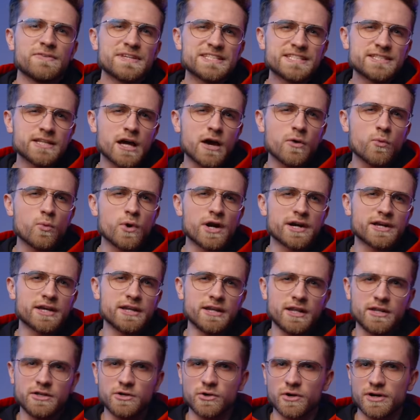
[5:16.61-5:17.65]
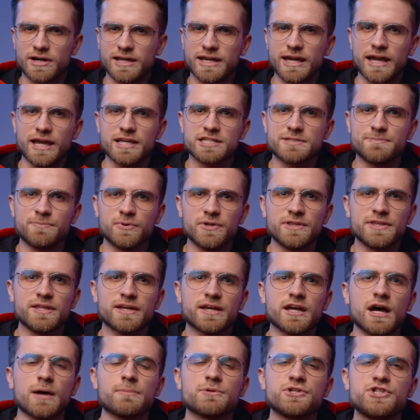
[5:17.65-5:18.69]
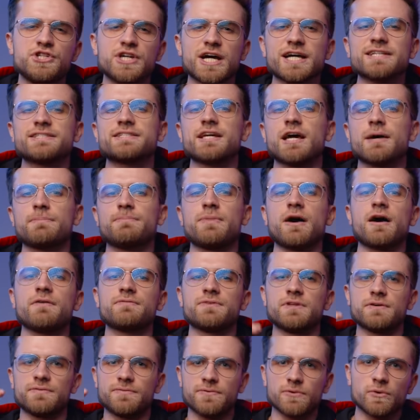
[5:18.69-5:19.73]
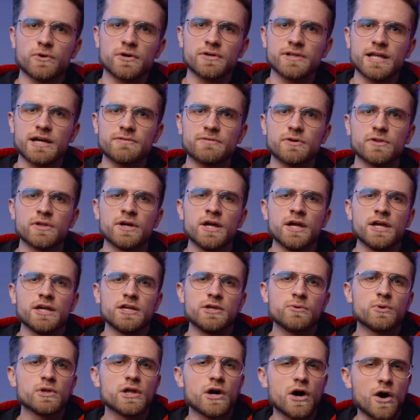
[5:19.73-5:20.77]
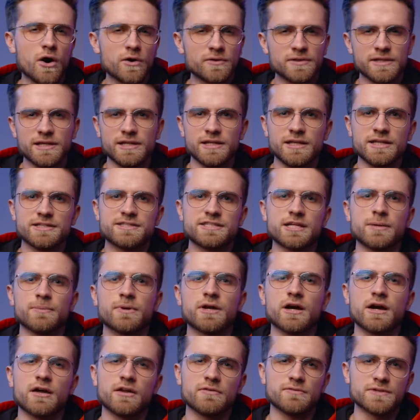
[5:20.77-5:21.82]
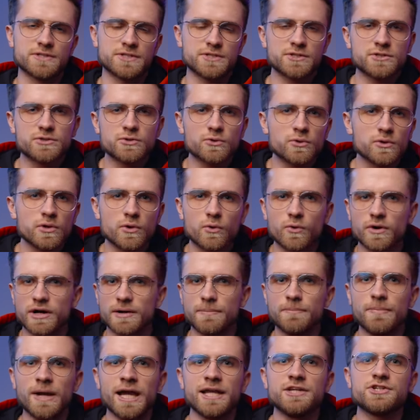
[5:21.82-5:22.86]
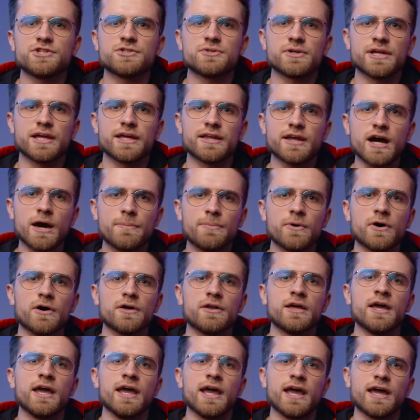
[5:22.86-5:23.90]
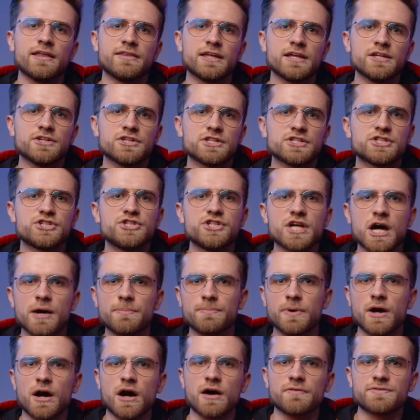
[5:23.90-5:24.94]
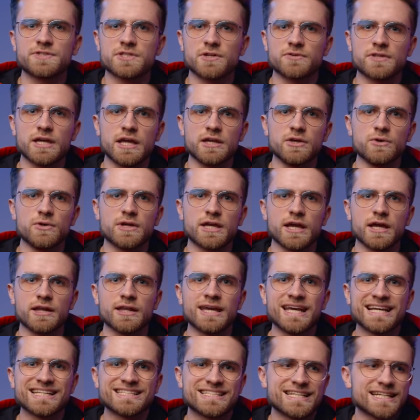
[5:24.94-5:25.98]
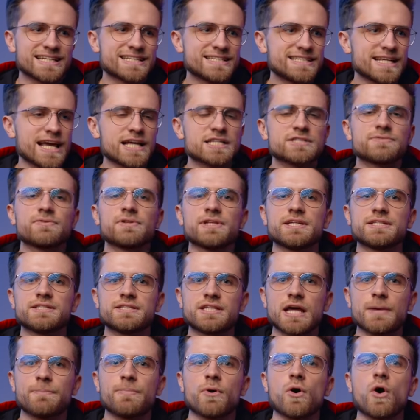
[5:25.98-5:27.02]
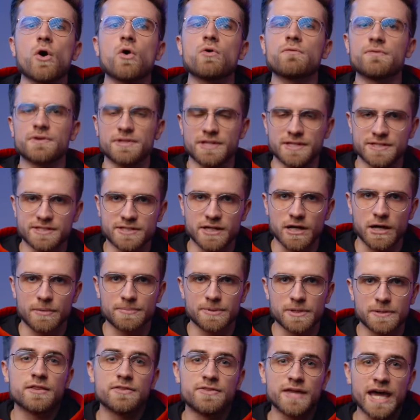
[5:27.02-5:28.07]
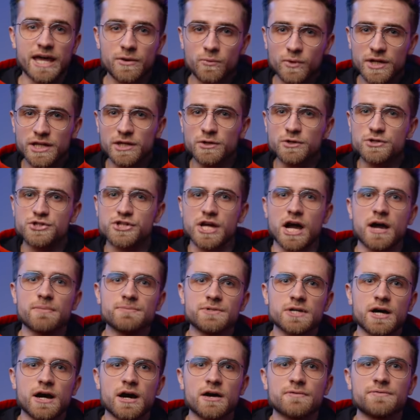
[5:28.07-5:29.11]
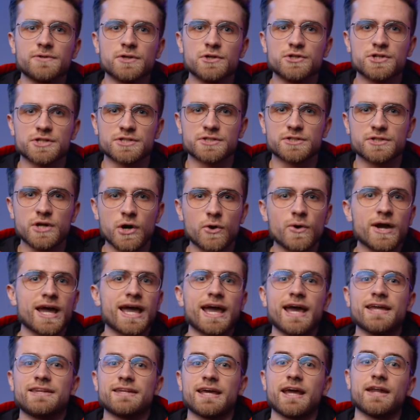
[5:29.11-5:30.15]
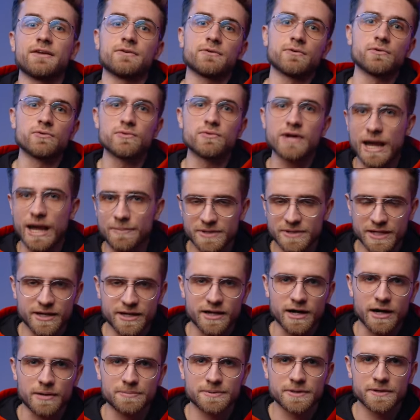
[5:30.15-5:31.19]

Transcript: if it's not working in your case, put the cup just above the floor level. You will only need some kind of a stool or a bench to get up on, and then just jump off so that you can successfully step over this cup. Then when you jumped off, you just go ahead and grab the cup.